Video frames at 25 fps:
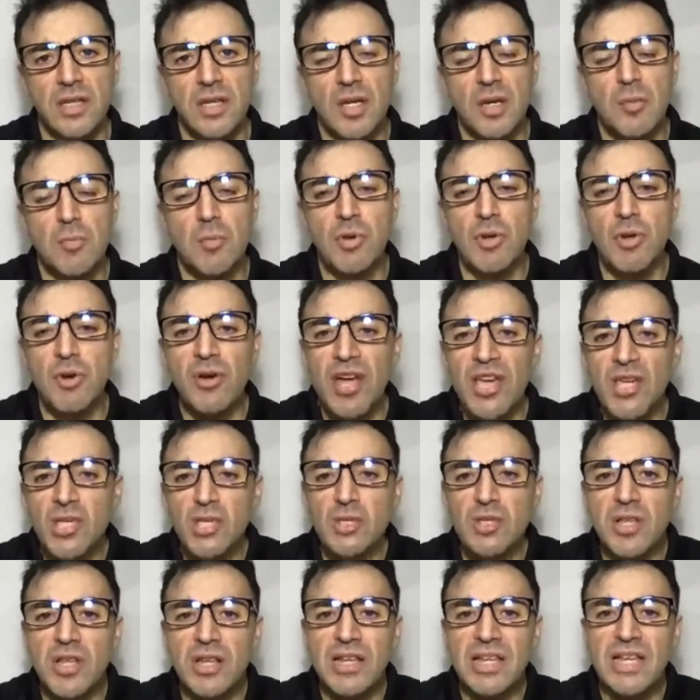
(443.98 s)
But
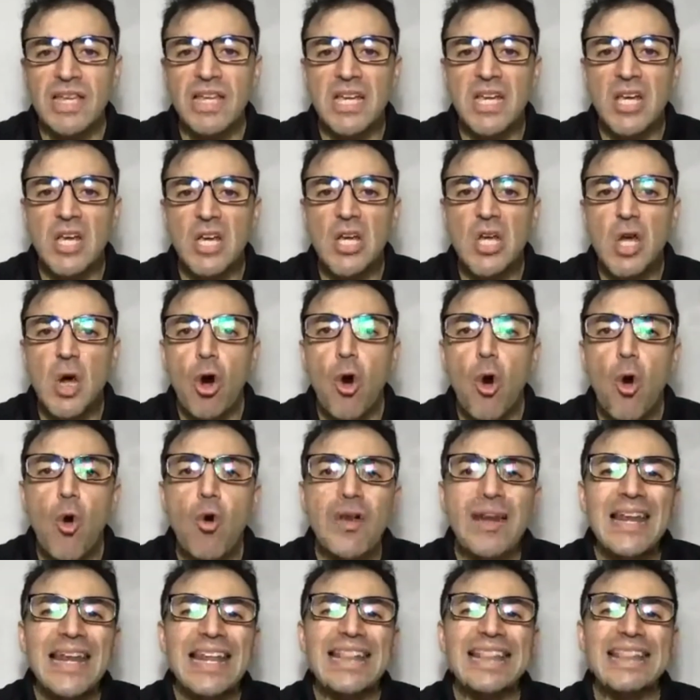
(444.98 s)
occasionally,
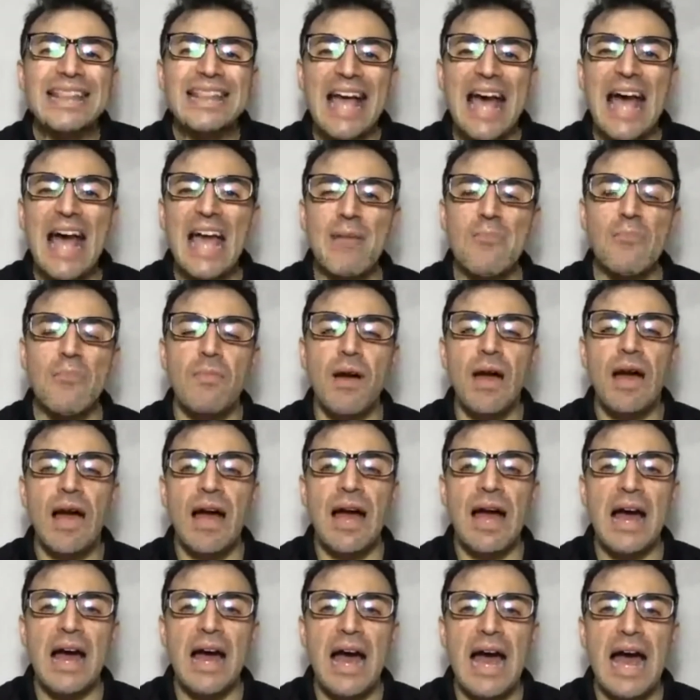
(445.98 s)
only time
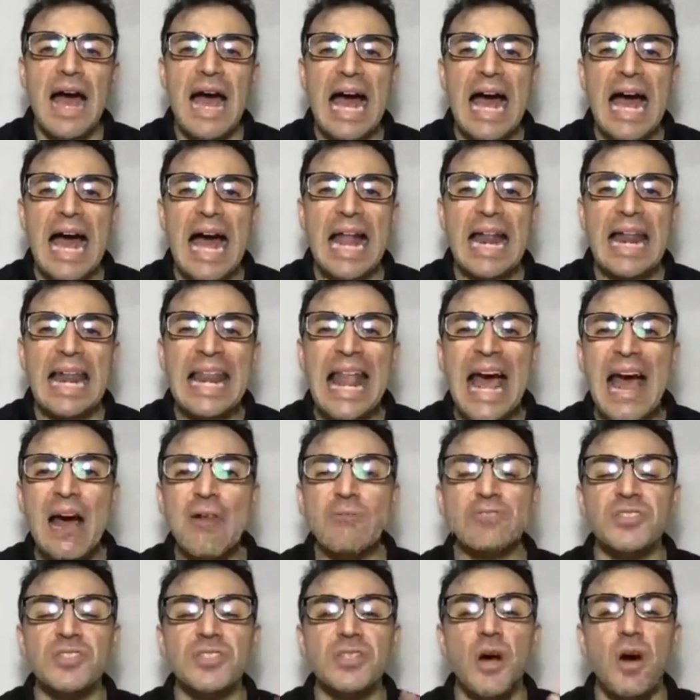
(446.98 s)

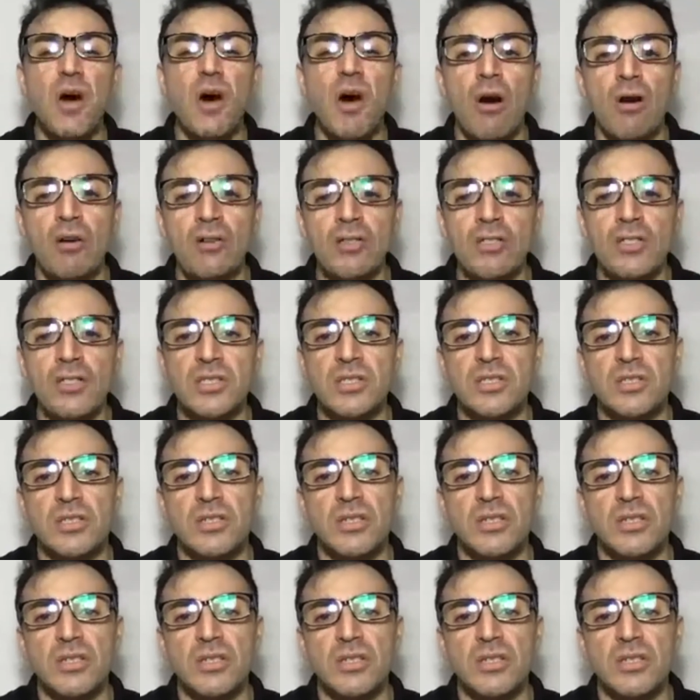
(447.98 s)
allows us